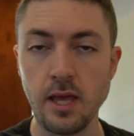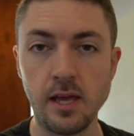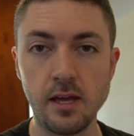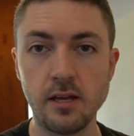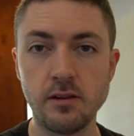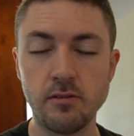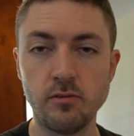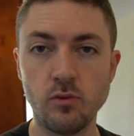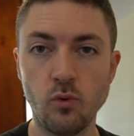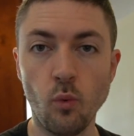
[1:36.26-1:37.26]
And
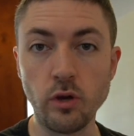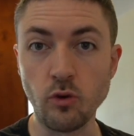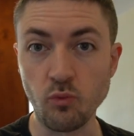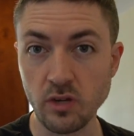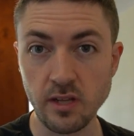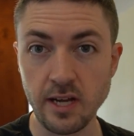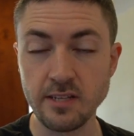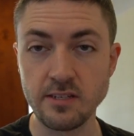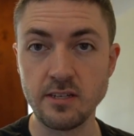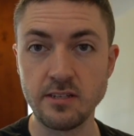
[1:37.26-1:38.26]
what you'll
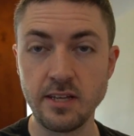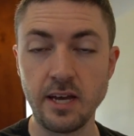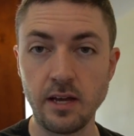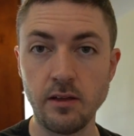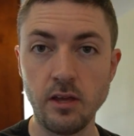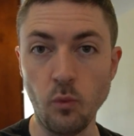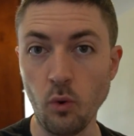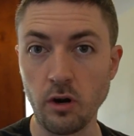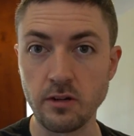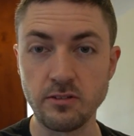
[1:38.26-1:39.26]
realize is that it
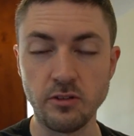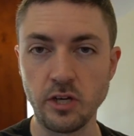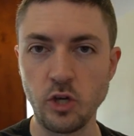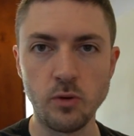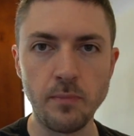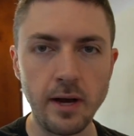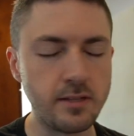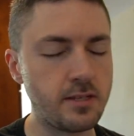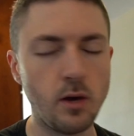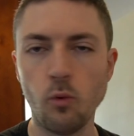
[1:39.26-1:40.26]
works. Like your
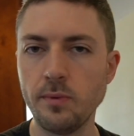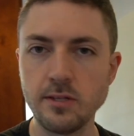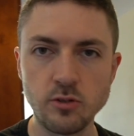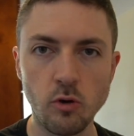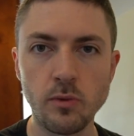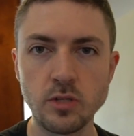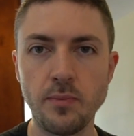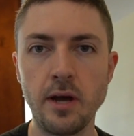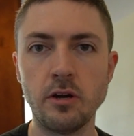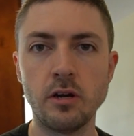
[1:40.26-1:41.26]
mindset will be so much
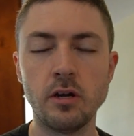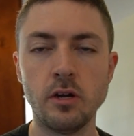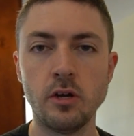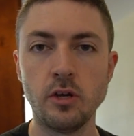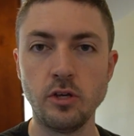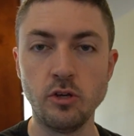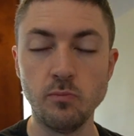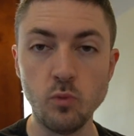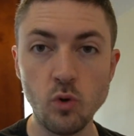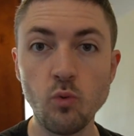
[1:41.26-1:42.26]
better, your
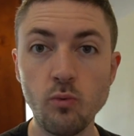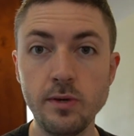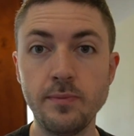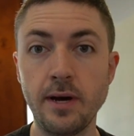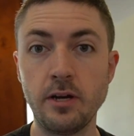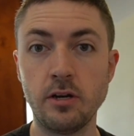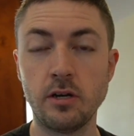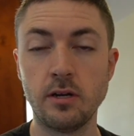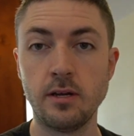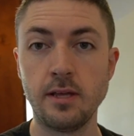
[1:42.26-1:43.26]
mood will be
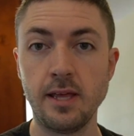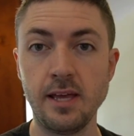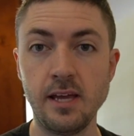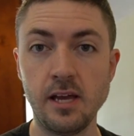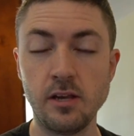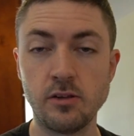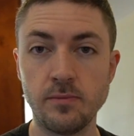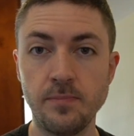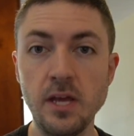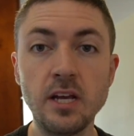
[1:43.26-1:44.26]
better, and
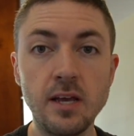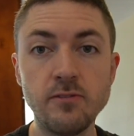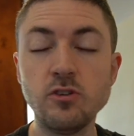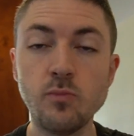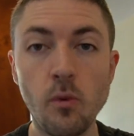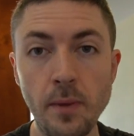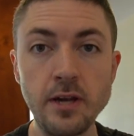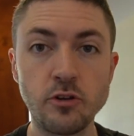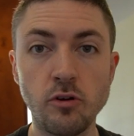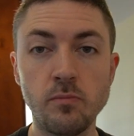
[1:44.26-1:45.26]
it gives you
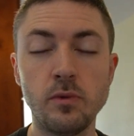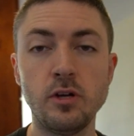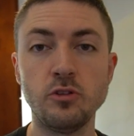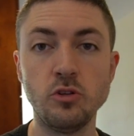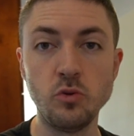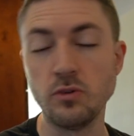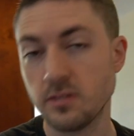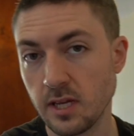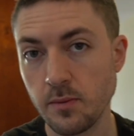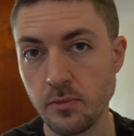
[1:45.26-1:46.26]
momentum to do the
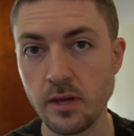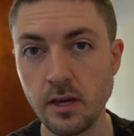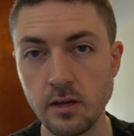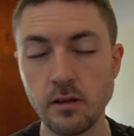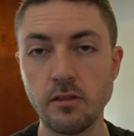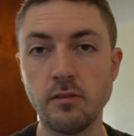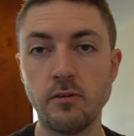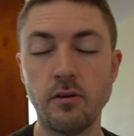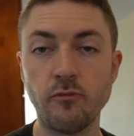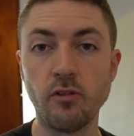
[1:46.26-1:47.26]
same thing
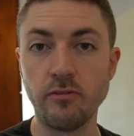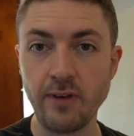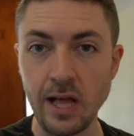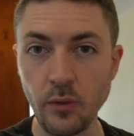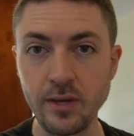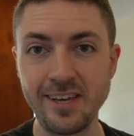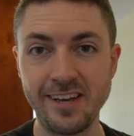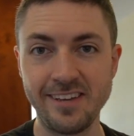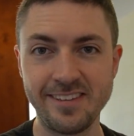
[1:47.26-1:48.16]
for the following day.